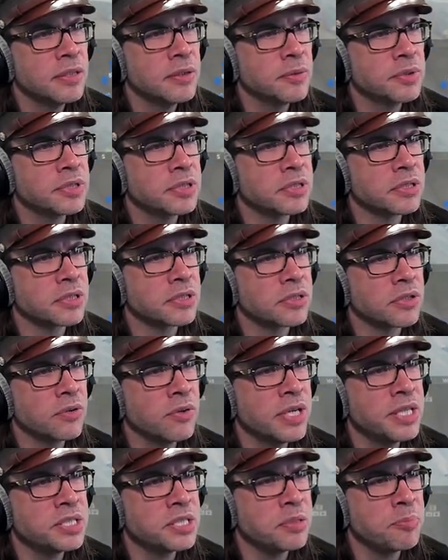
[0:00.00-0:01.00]
With the
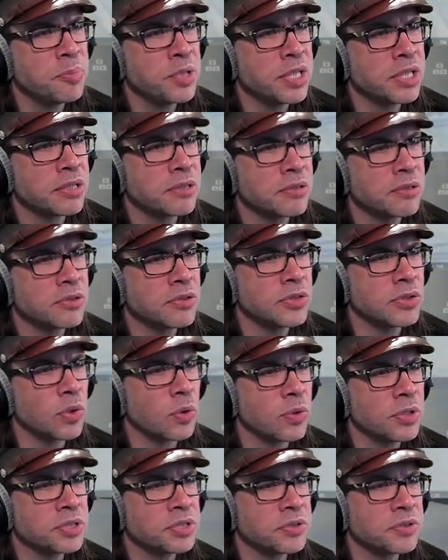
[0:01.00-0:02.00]
crazy big
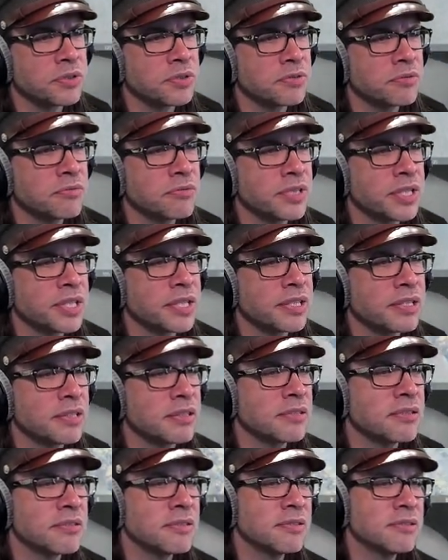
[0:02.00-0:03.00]
dorsal thing,
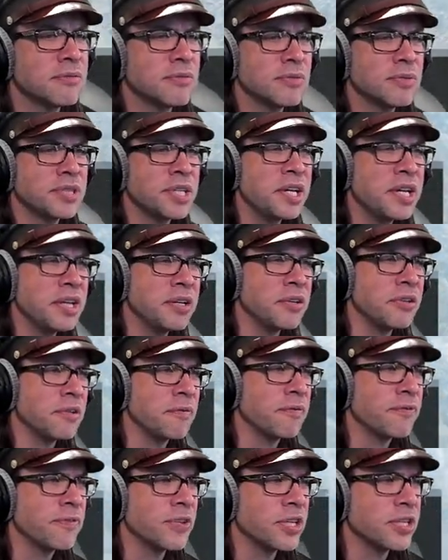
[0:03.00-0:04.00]
tail
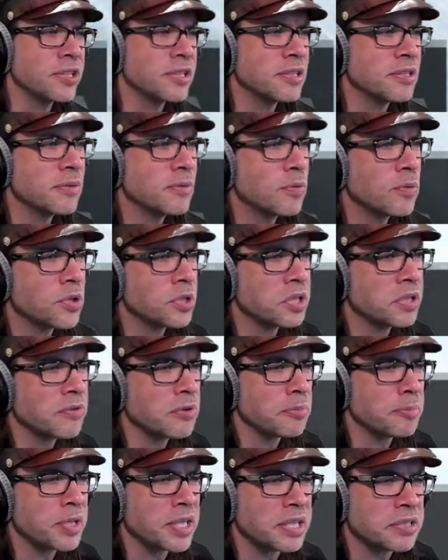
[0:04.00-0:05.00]
fin,
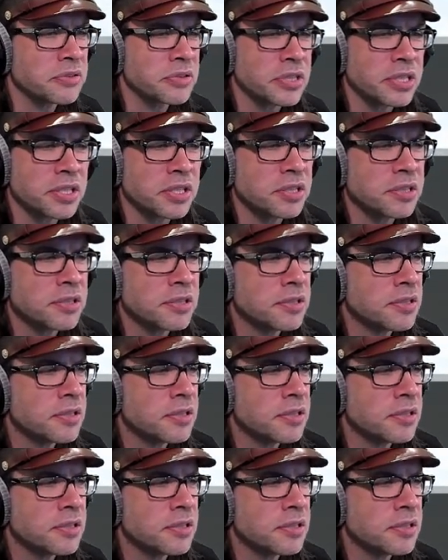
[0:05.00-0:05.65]
whatever back there.